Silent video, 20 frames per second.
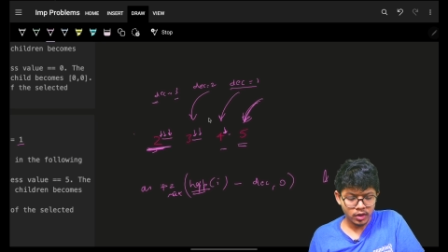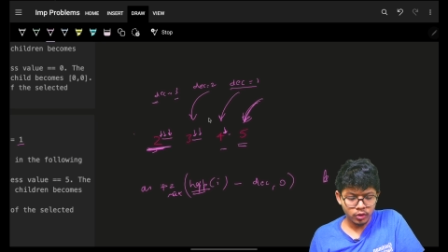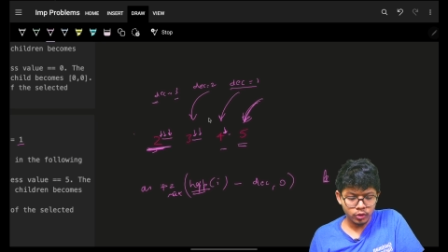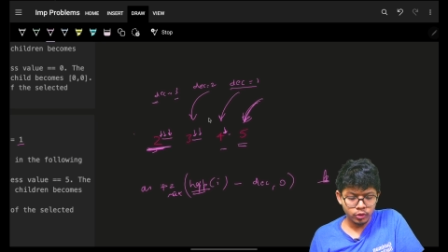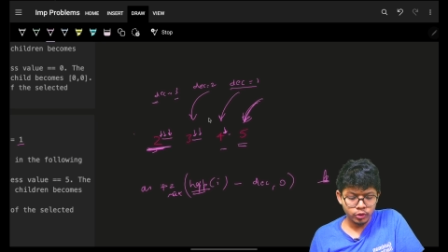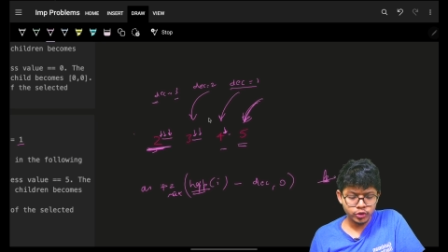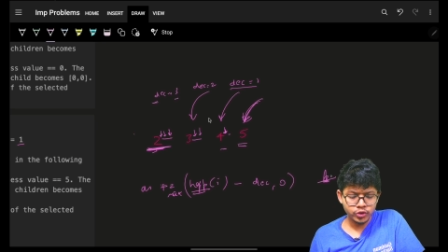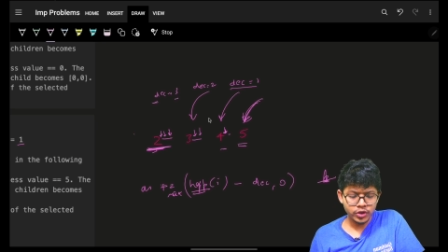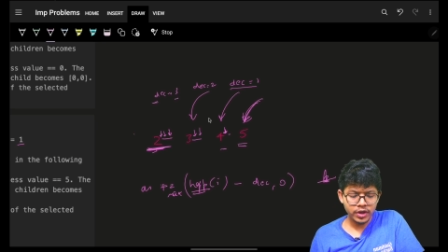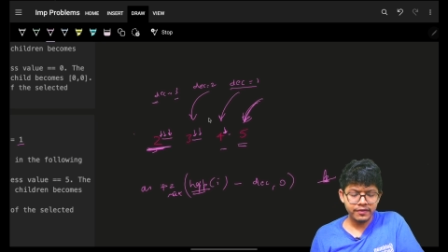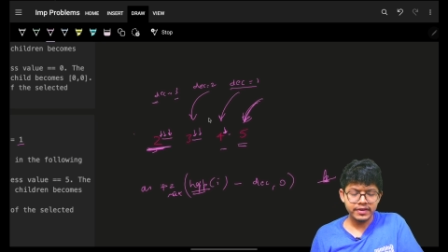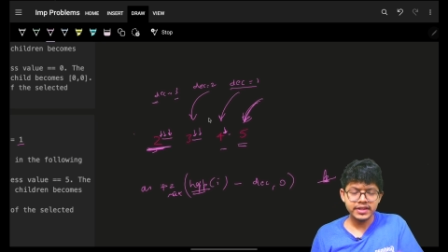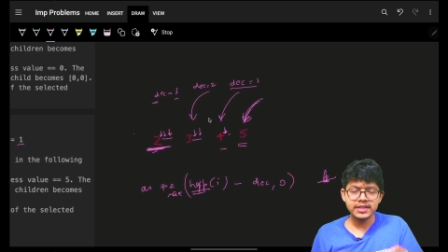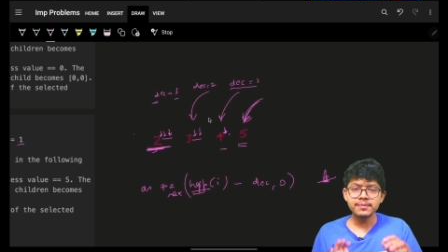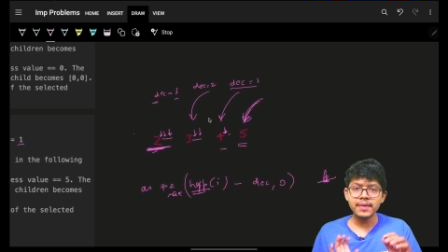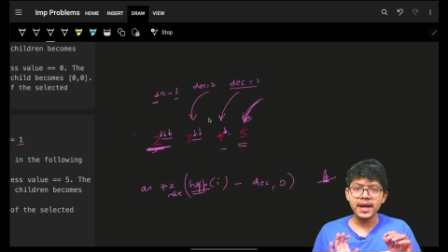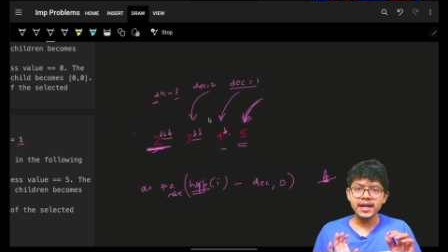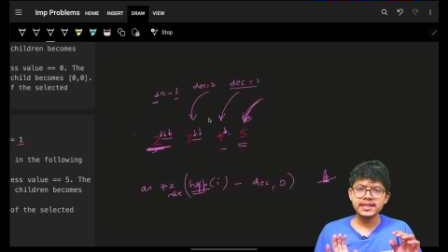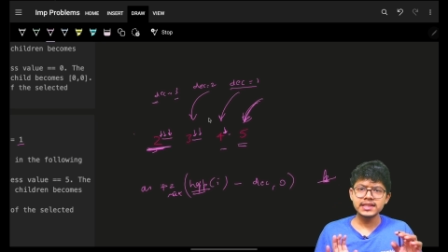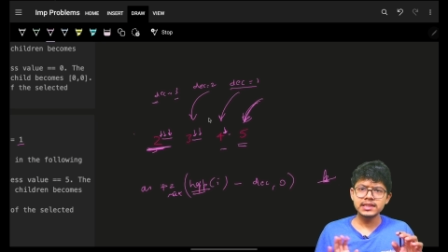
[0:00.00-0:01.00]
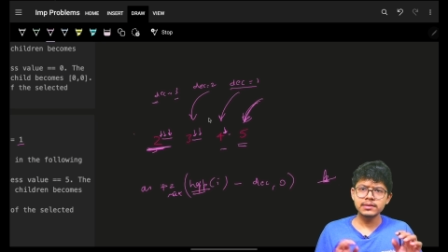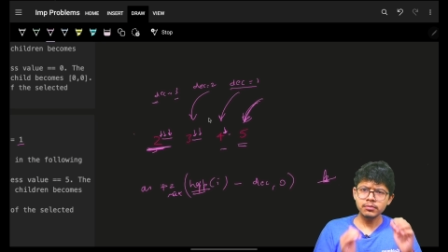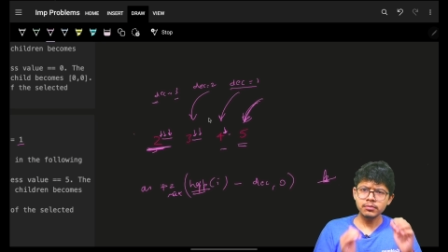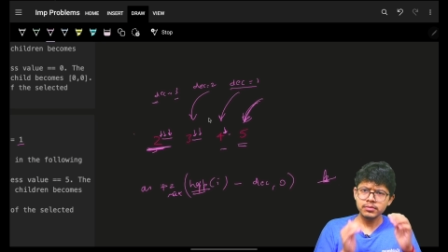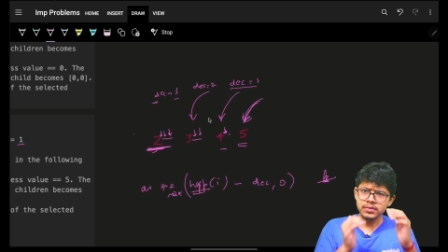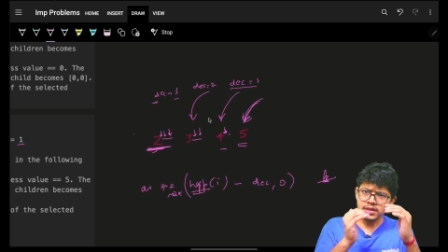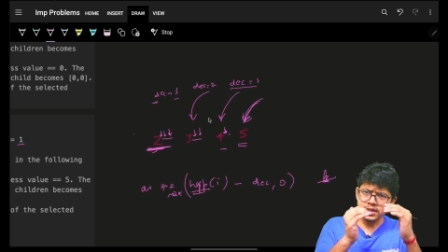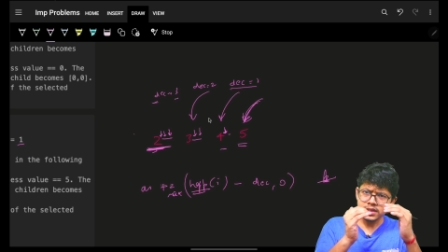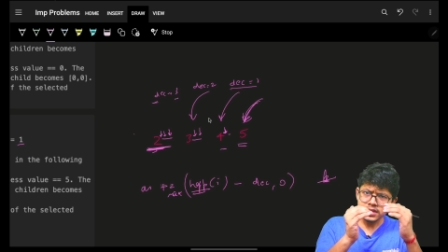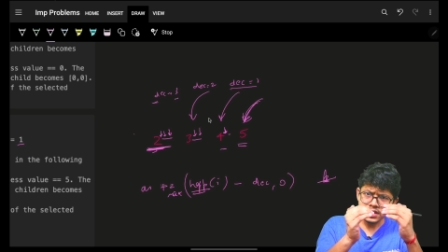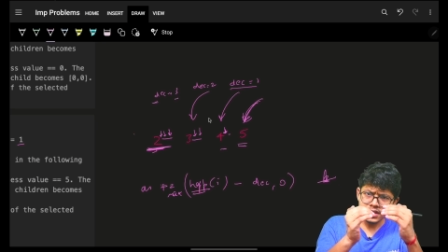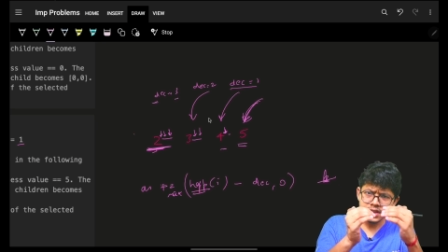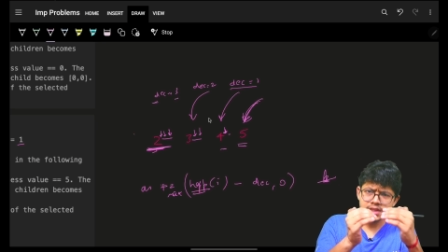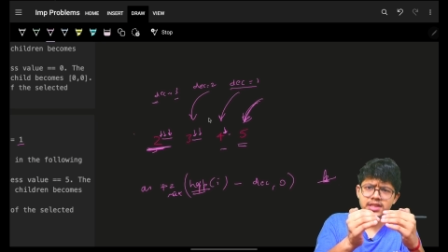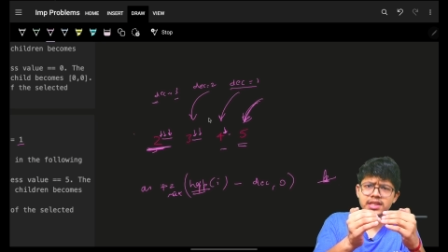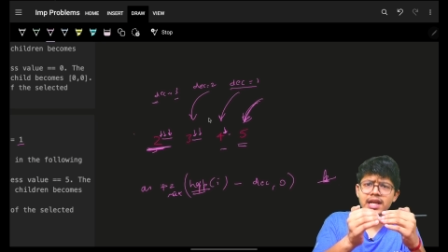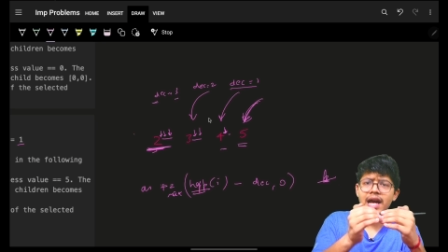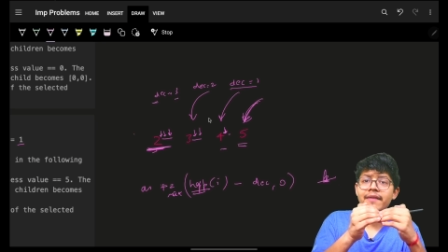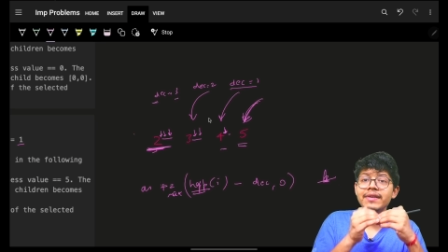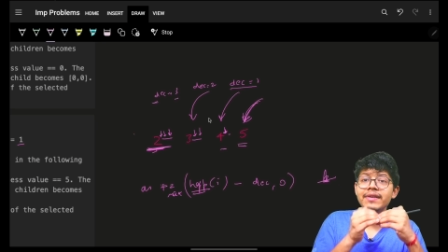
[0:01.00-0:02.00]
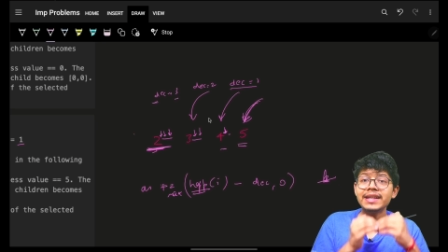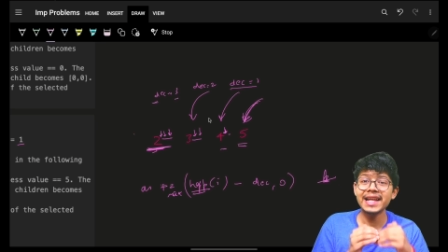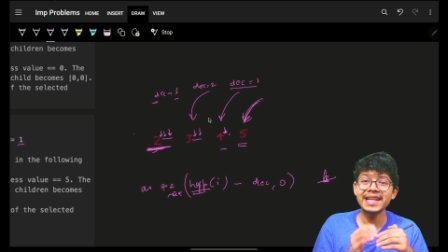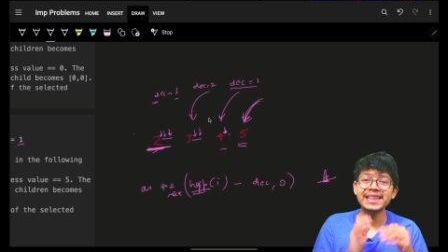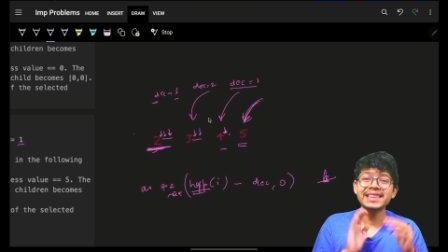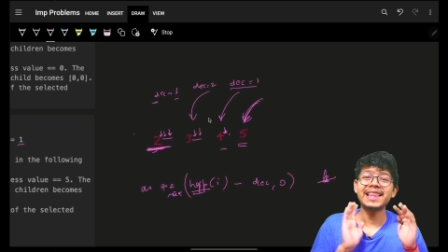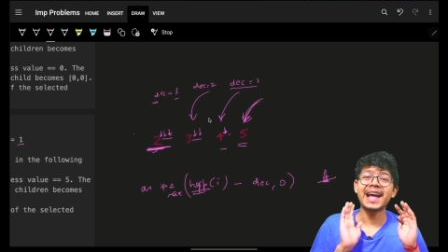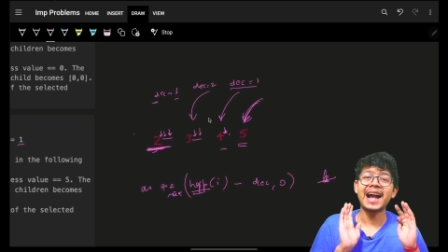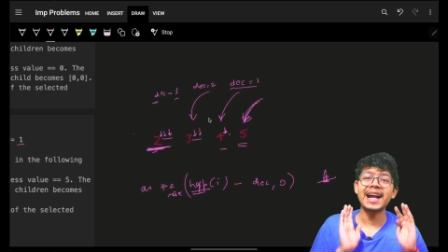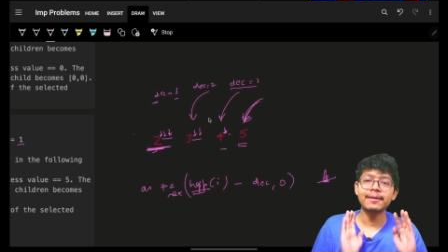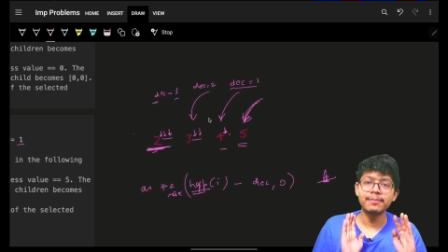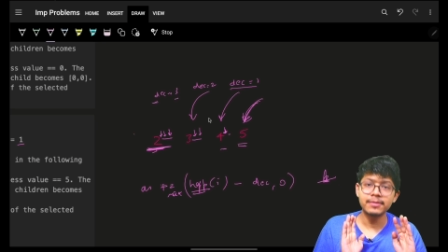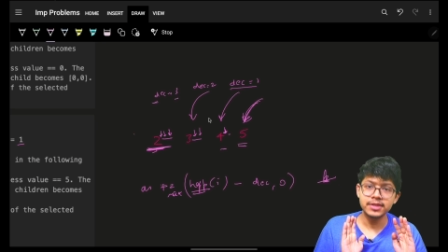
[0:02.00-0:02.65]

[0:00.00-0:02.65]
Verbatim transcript: Whosoever is maximum, just I will take that much